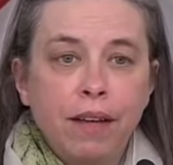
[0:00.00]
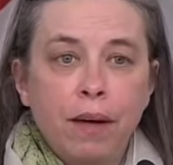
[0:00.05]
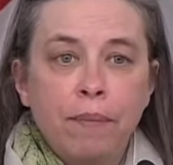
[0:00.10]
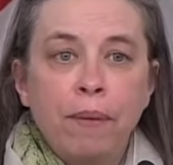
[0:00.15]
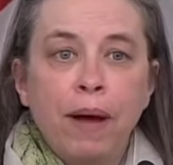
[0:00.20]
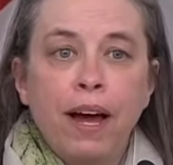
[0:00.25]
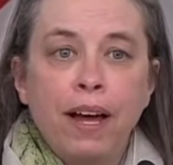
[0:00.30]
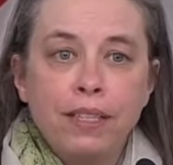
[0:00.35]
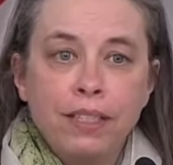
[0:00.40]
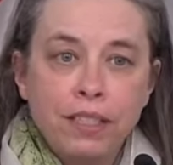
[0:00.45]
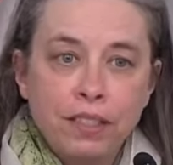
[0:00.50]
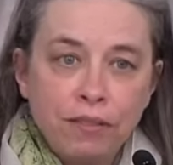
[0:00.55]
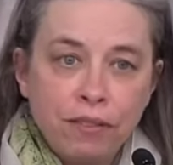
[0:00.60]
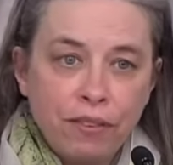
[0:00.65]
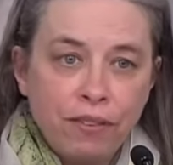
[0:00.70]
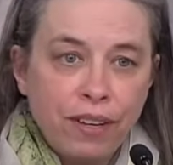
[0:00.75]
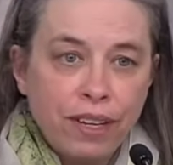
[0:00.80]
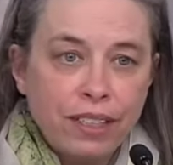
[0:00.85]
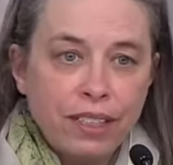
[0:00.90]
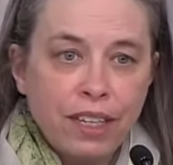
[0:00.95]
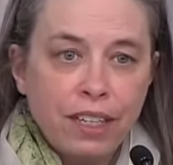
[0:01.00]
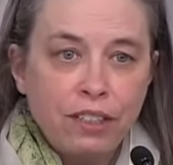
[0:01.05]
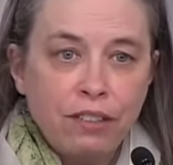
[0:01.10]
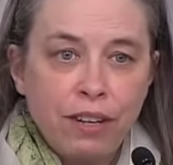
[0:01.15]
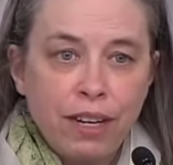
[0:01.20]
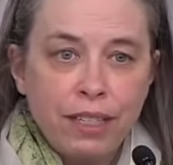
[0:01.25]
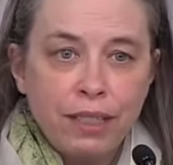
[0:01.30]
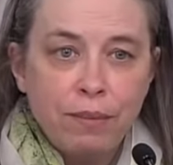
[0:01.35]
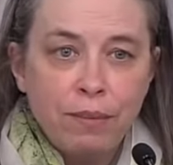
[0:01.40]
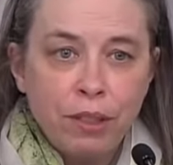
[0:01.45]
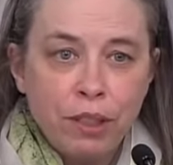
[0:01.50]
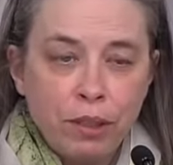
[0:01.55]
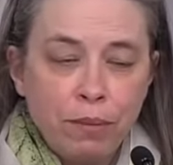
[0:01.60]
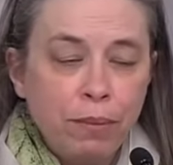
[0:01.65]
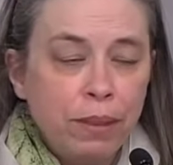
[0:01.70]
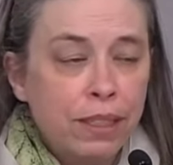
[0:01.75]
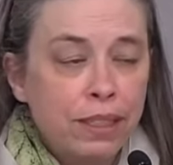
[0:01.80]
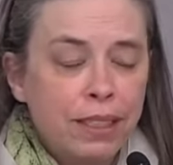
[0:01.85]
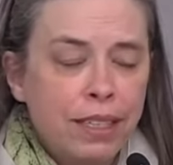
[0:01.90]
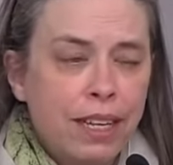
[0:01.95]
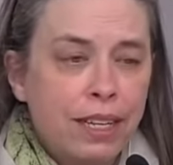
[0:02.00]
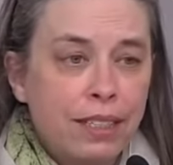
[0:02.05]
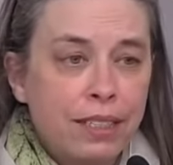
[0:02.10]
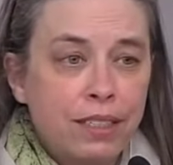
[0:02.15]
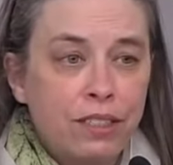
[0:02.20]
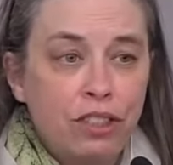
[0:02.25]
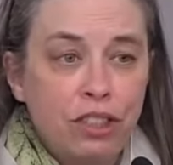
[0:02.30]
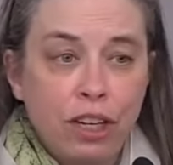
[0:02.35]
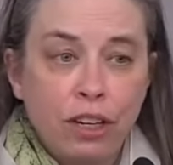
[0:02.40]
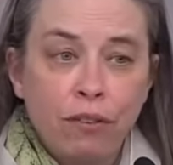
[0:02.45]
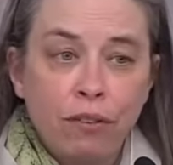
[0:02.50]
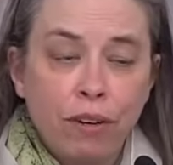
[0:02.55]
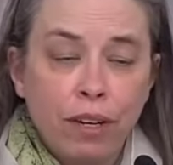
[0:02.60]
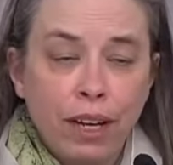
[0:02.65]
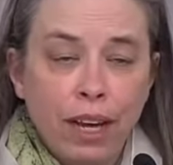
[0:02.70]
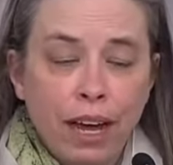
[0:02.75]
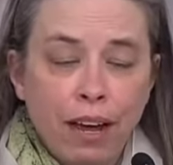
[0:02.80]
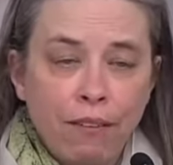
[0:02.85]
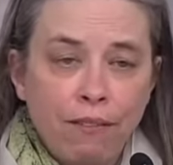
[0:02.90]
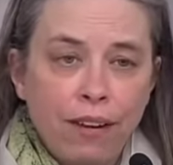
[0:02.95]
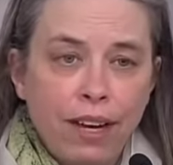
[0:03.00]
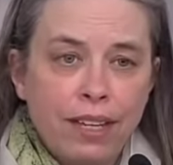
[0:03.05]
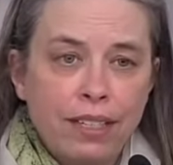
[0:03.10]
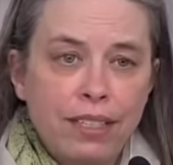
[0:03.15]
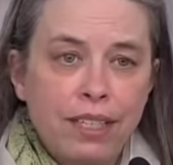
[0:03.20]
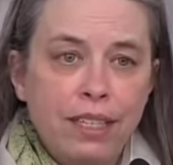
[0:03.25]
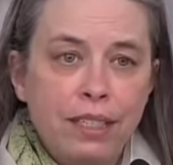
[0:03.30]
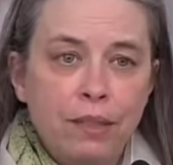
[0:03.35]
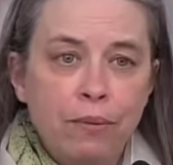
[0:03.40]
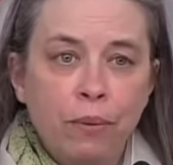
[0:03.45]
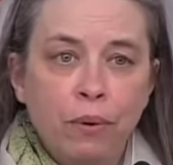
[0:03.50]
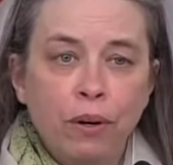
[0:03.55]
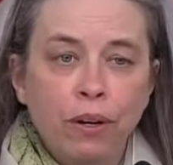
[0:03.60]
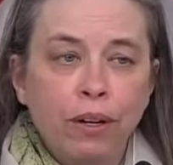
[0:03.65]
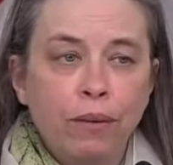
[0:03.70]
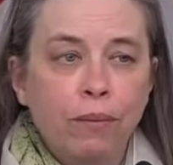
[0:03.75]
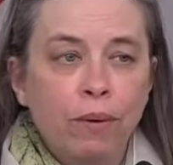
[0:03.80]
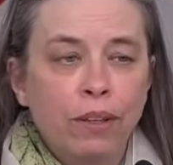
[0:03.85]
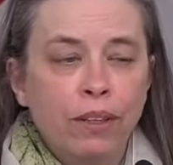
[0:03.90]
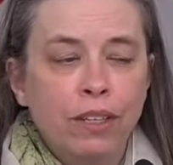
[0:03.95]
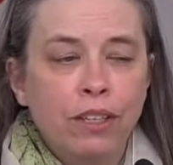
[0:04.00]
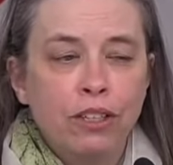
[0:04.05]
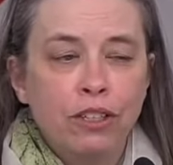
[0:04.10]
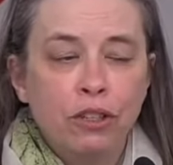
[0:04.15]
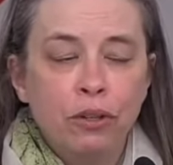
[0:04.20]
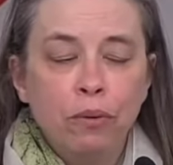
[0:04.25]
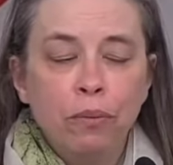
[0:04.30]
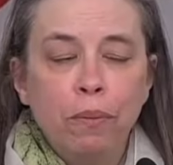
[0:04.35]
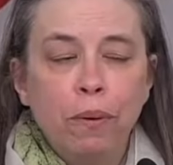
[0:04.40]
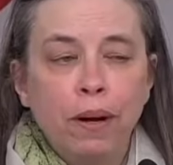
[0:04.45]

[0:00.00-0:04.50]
a positive effect on transmission because that's generally how vaccines work and what they'll do.